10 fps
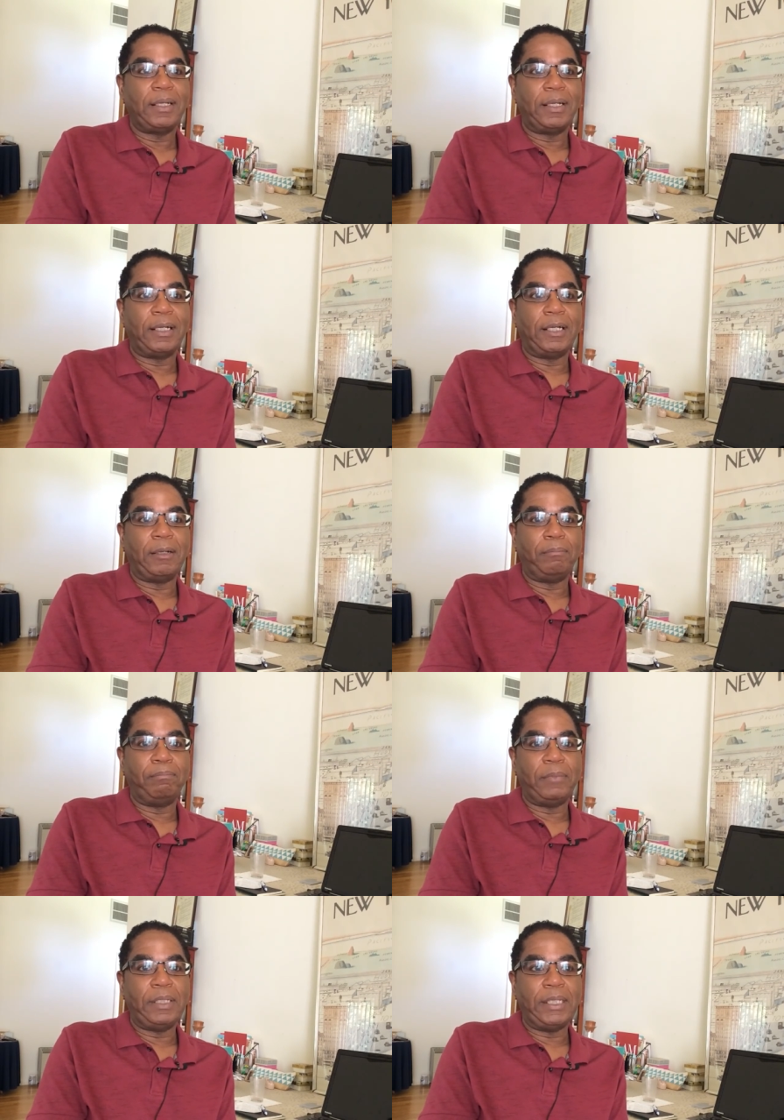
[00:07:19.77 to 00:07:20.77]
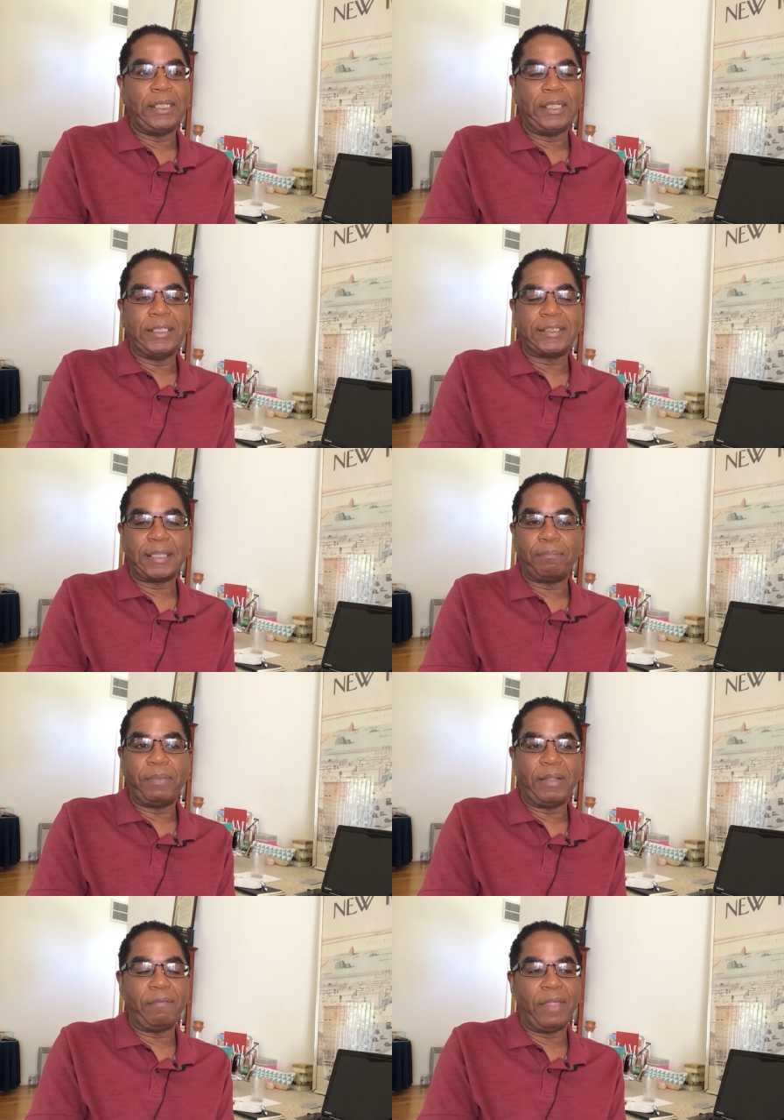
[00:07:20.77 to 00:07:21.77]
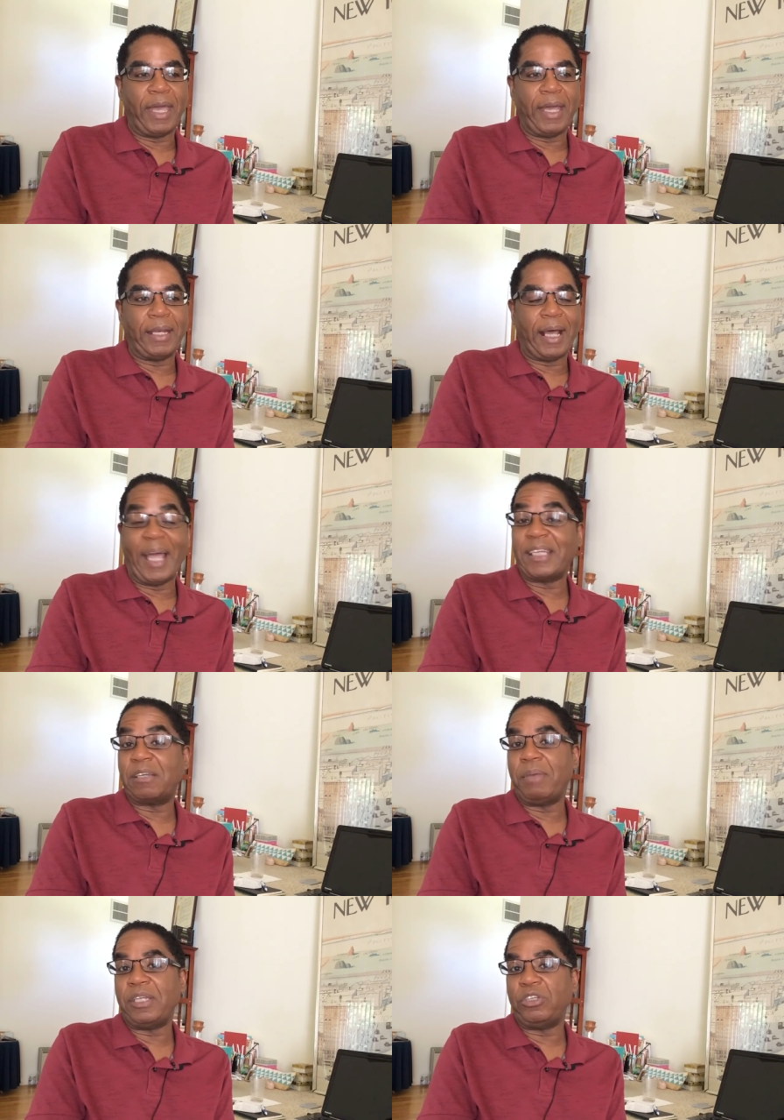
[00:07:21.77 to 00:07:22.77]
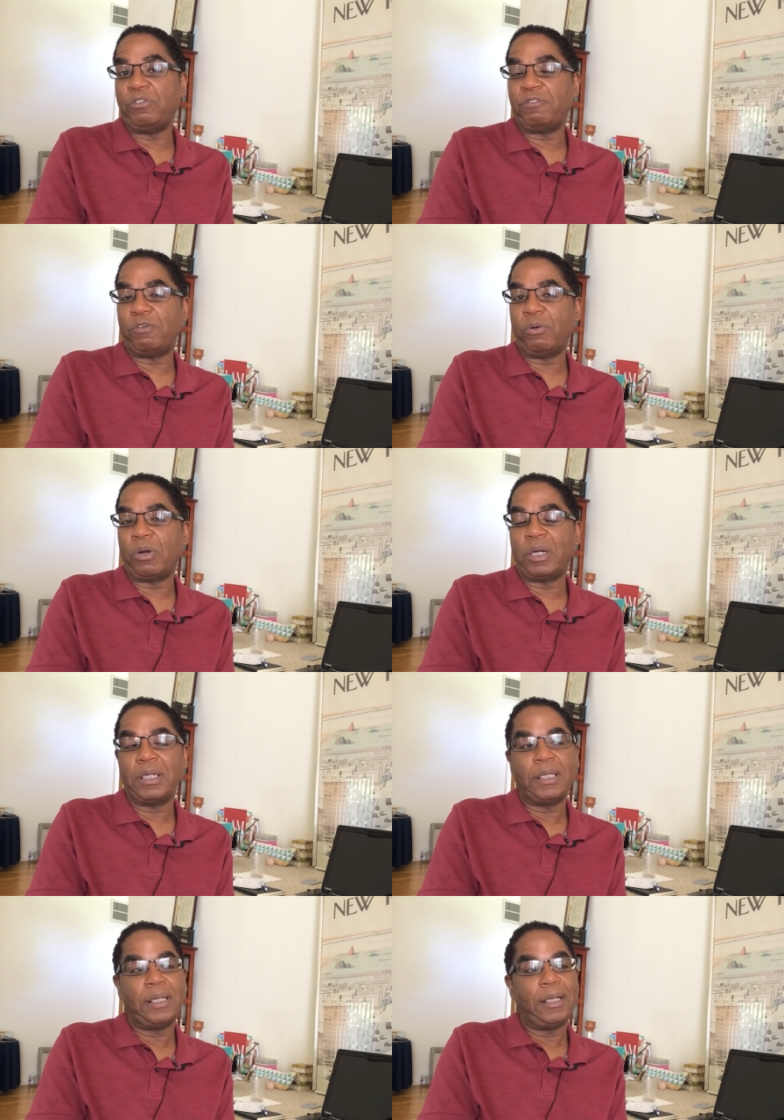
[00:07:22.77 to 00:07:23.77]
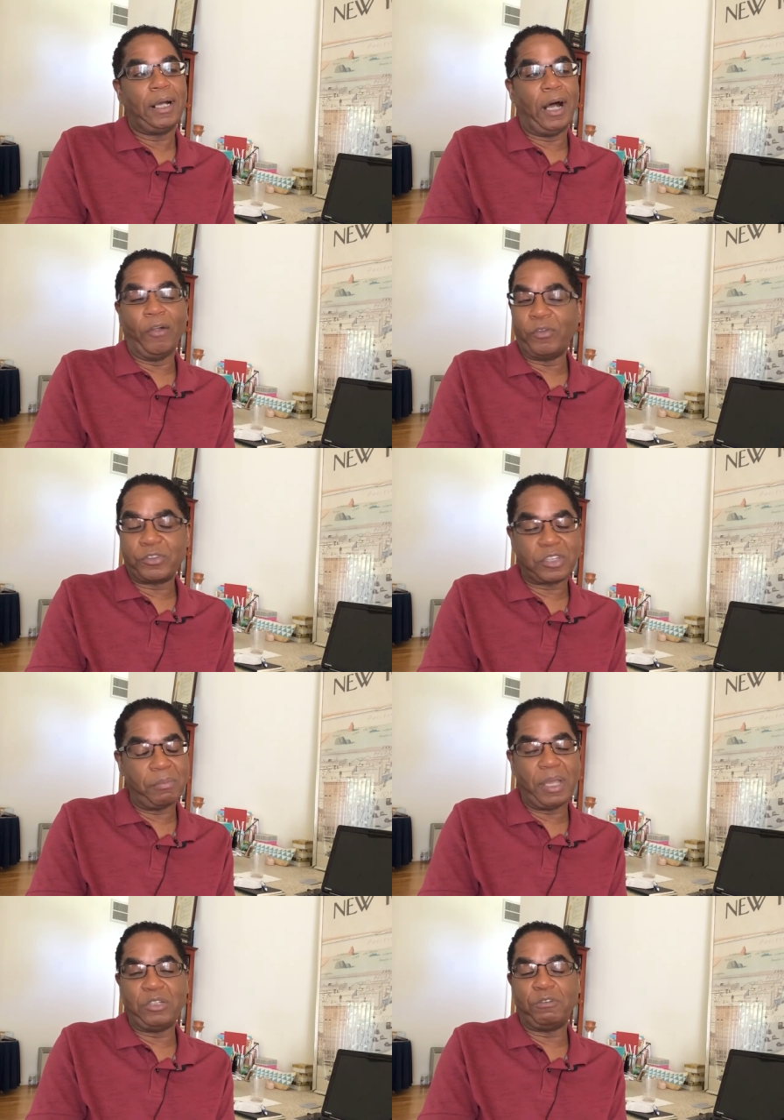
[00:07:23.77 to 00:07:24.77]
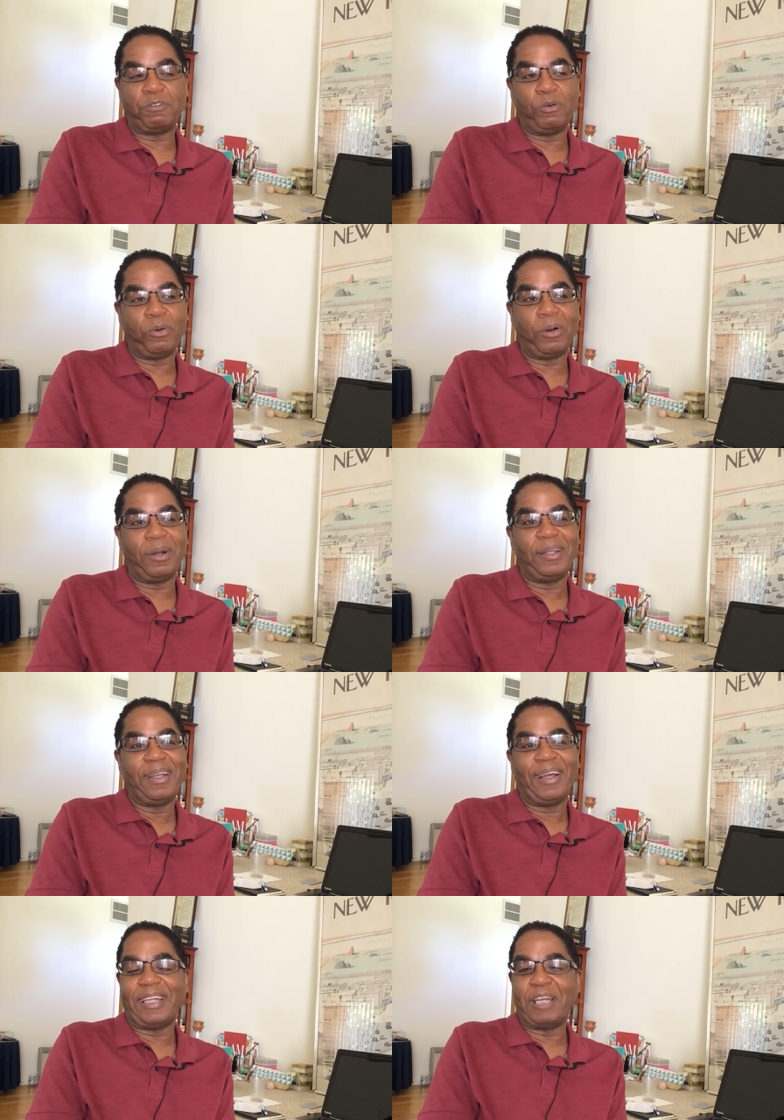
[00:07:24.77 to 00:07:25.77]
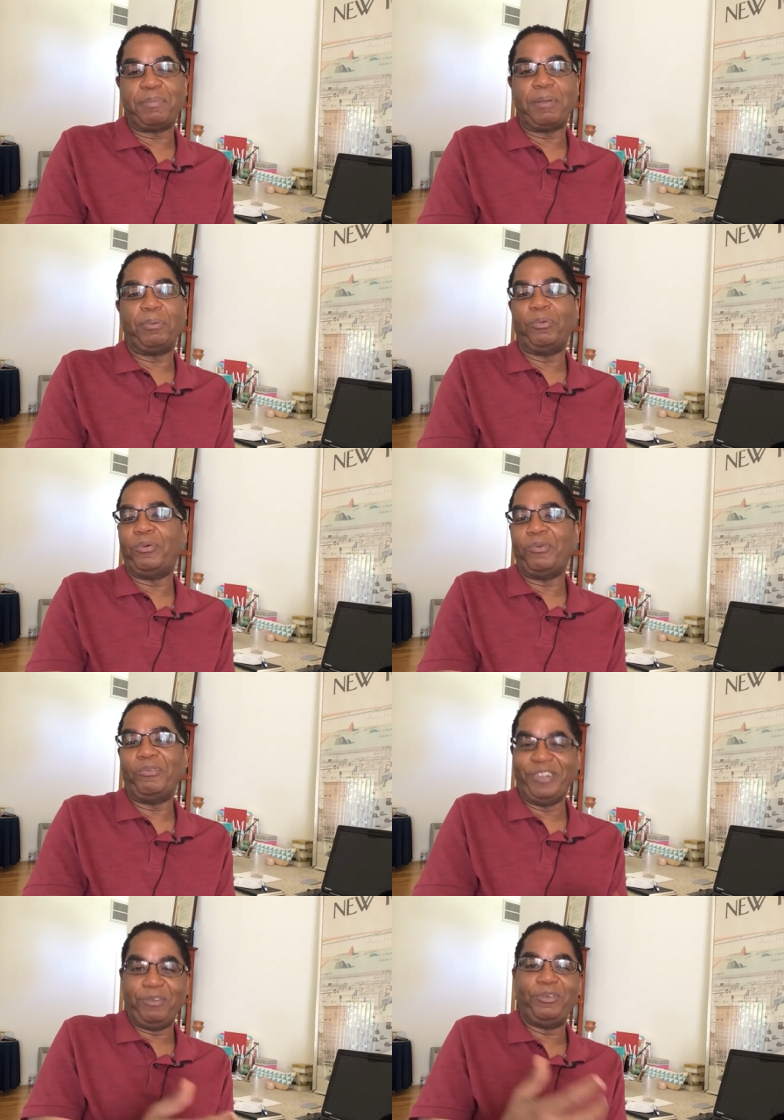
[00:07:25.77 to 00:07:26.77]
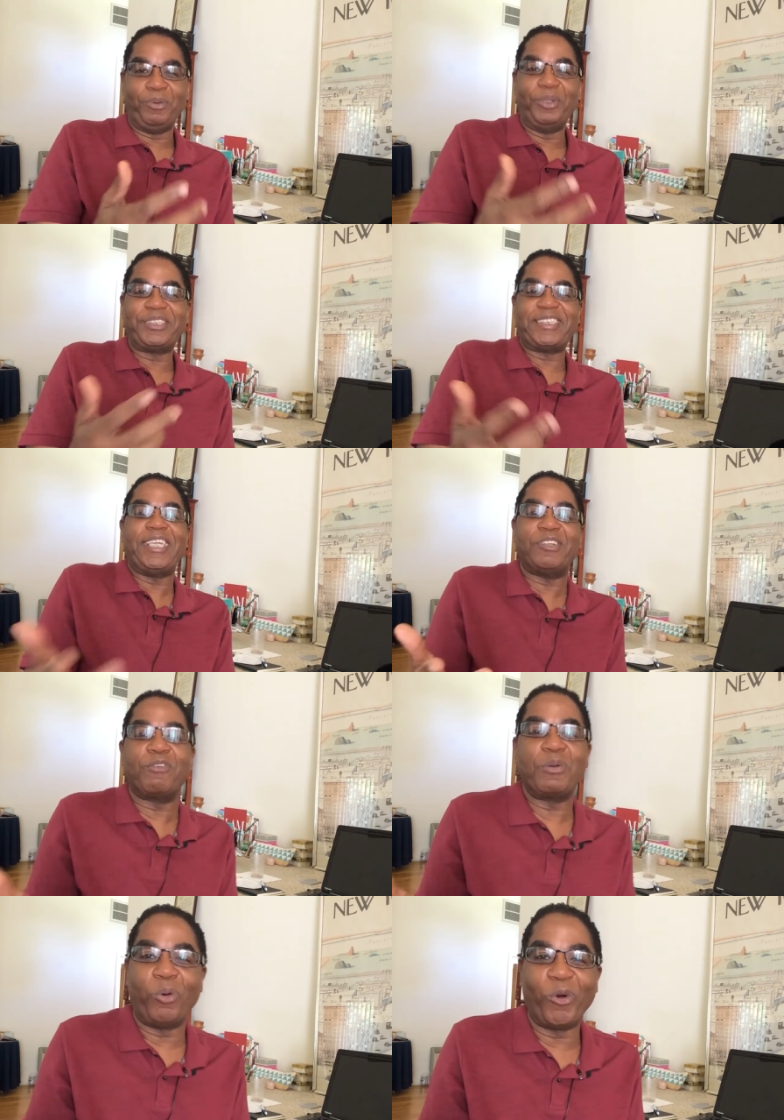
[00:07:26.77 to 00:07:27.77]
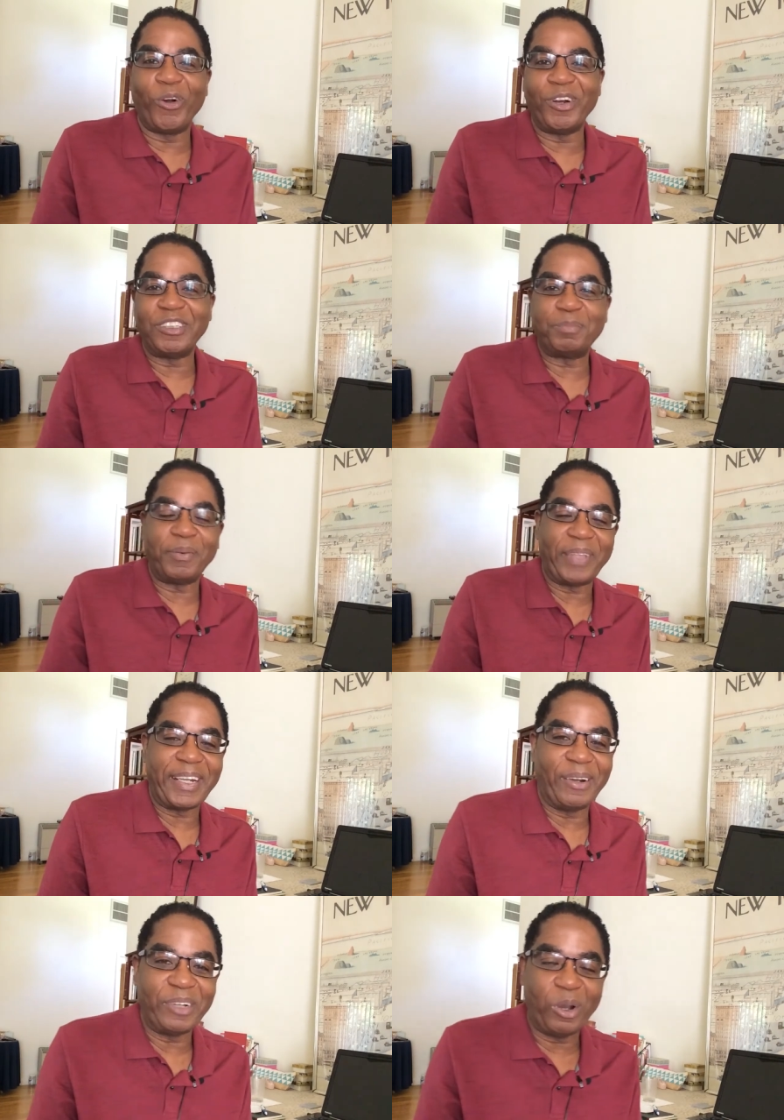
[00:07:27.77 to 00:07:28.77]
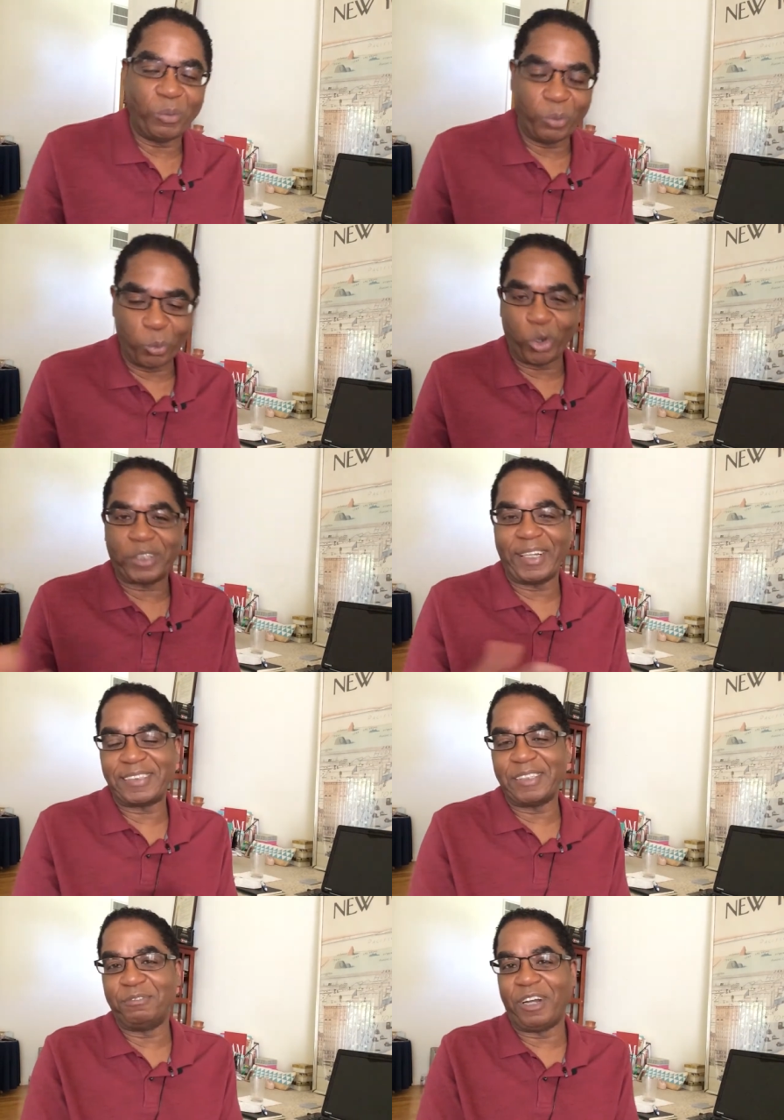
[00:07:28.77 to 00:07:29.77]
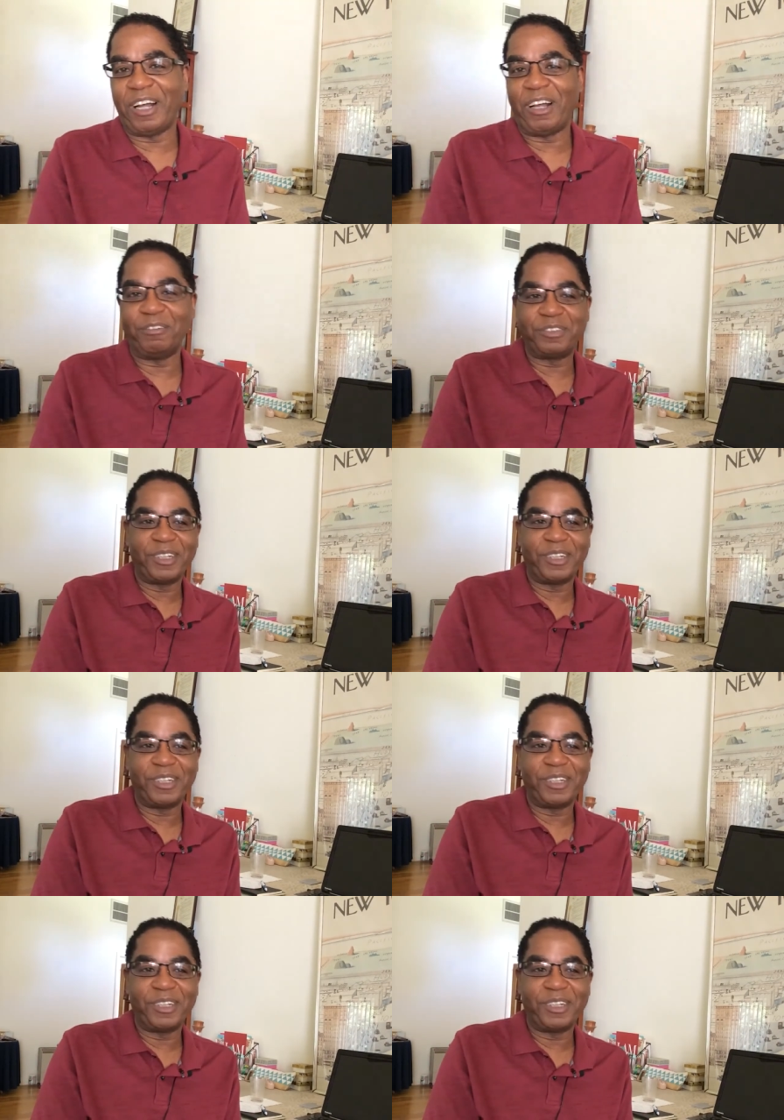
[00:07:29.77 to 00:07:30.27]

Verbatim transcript: Um, it is something that I commend you for others commend you for. A lot of people will, will see the rewards, but they don't know the work that's involved.